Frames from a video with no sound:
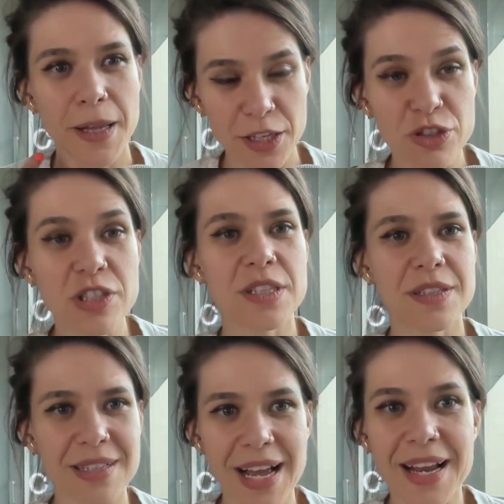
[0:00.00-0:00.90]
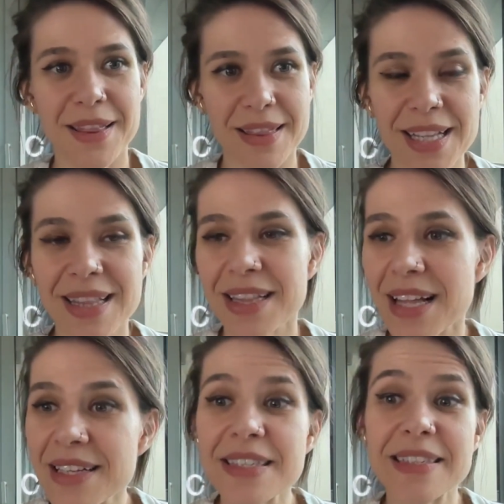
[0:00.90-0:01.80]
Like just this kind of thing that
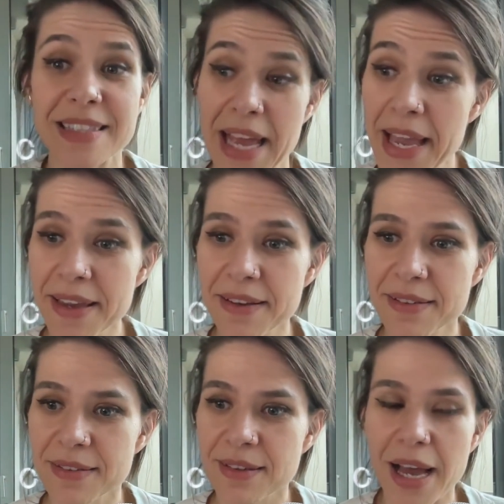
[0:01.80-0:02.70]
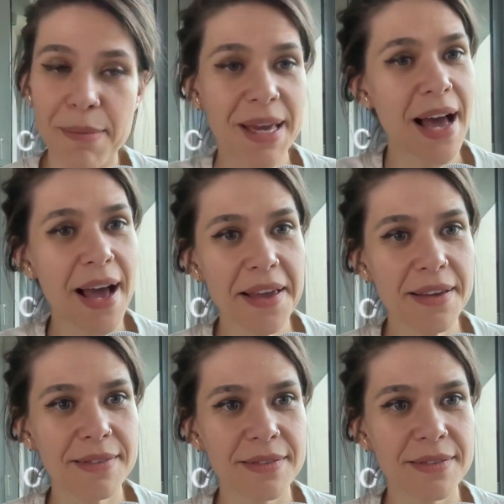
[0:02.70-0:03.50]
doesn't say, I'm AI.